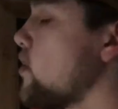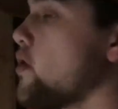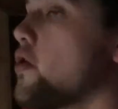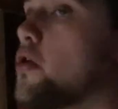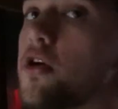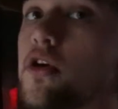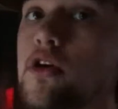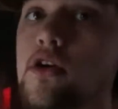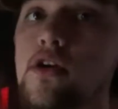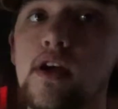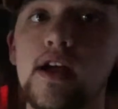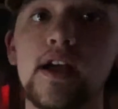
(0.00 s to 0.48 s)

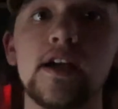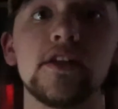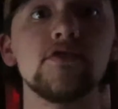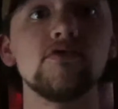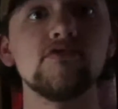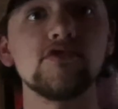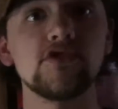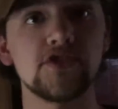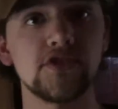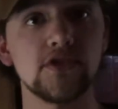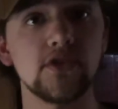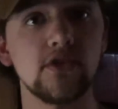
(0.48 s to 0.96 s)
or end
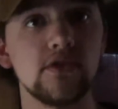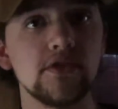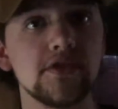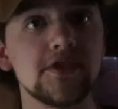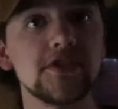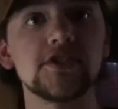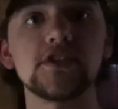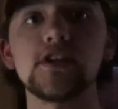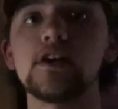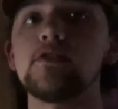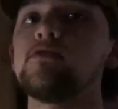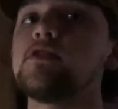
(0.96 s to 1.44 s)

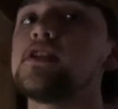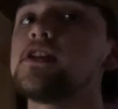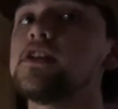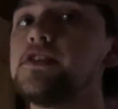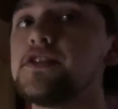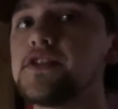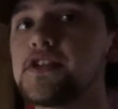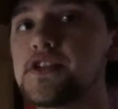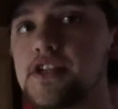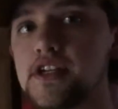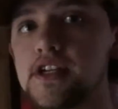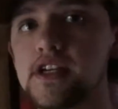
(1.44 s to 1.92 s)
results that we
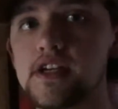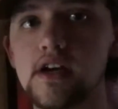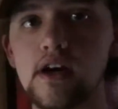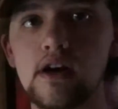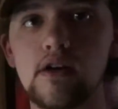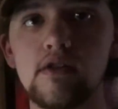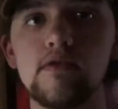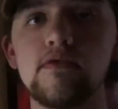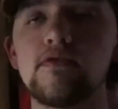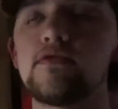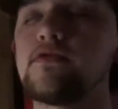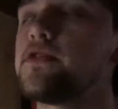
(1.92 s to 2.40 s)
could seek
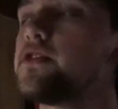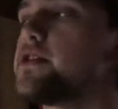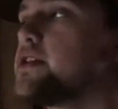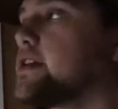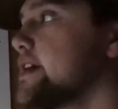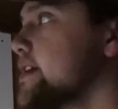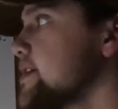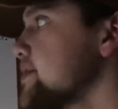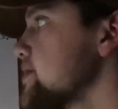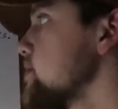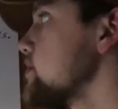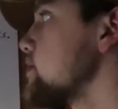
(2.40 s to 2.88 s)
out for an
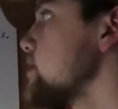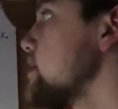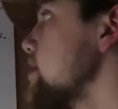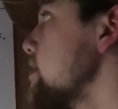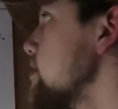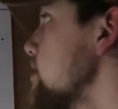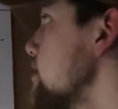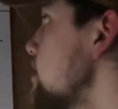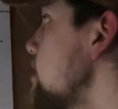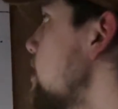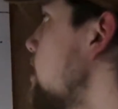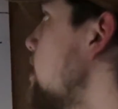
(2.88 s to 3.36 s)
answer
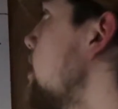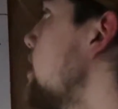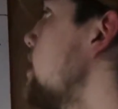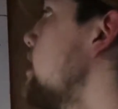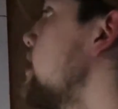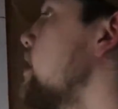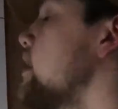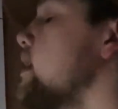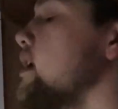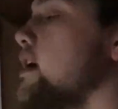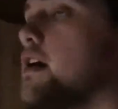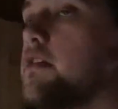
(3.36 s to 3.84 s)
here,
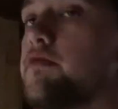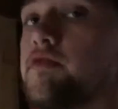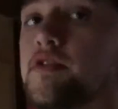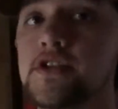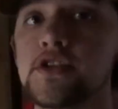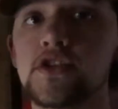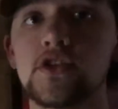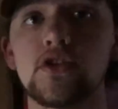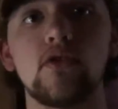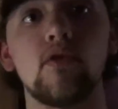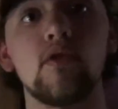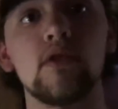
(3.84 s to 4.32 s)
of
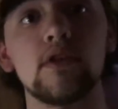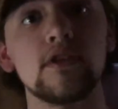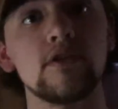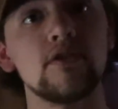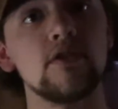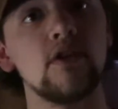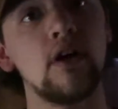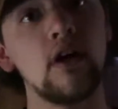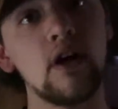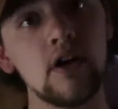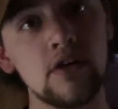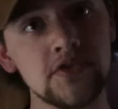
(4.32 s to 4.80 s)
which
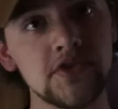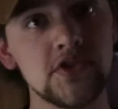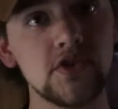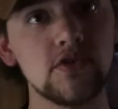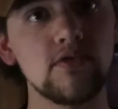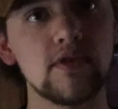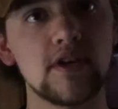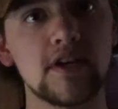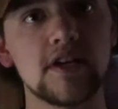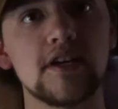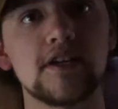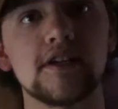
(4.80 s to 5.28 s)
Euler also
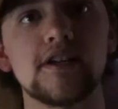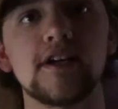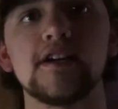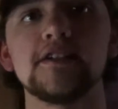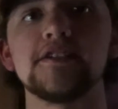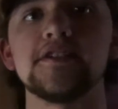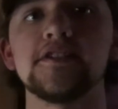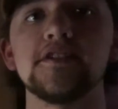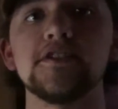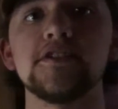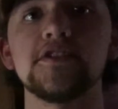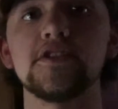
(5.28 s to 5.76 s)

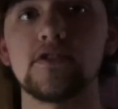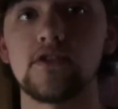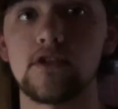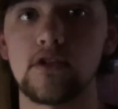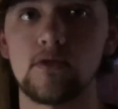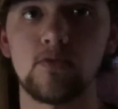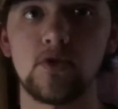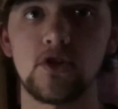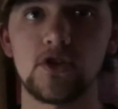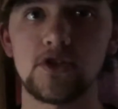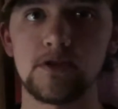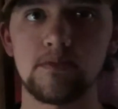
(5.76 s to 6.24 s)
recognizes there
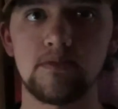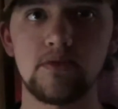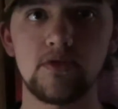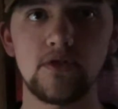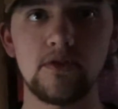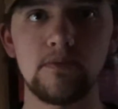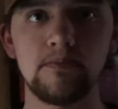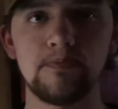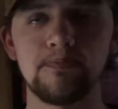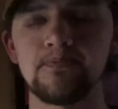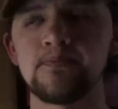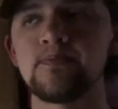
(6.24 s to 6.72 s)
are
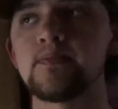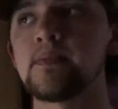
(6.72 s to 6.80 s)
multiple.